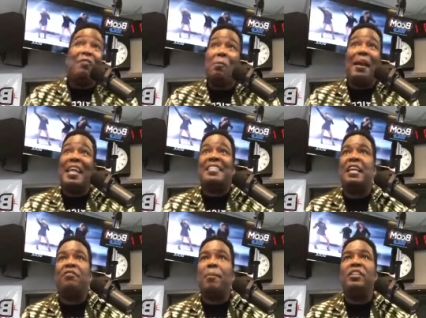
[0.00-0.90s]
Everybody has
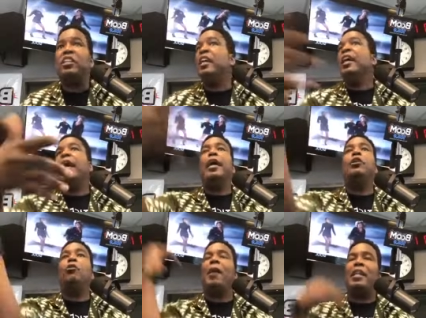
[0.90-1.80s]
the information.
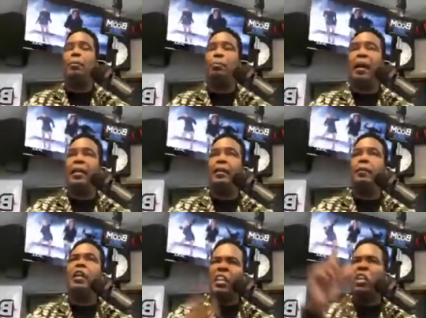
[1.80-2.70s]
Ain't nobody applying it.